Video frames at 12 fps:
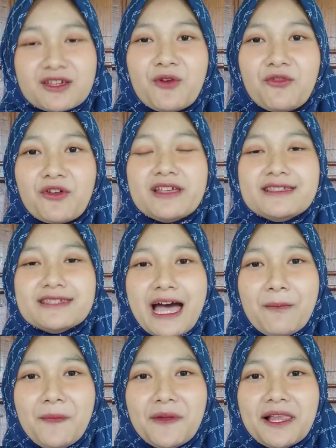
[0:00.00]
For
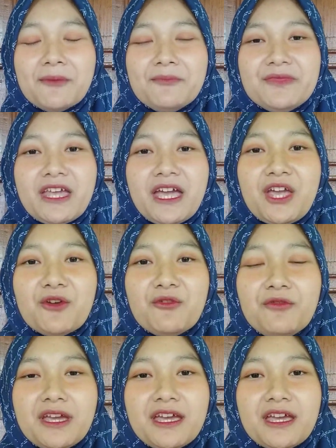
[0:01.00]
example, if
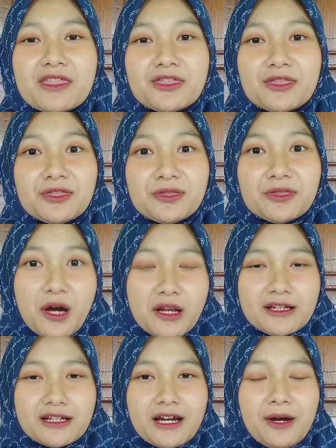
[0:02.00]
we
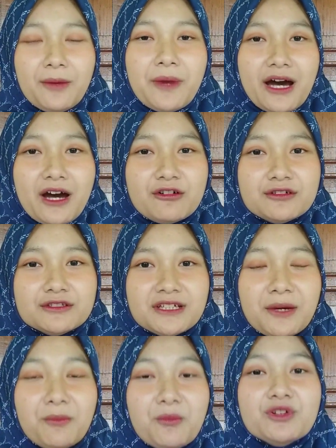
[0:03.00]
talk about
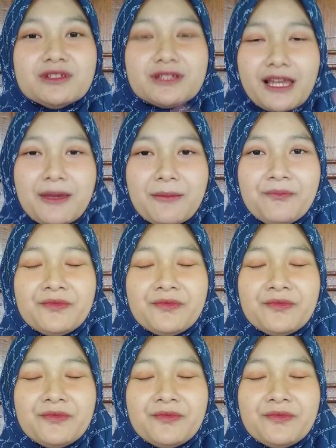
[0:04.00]
Muslim,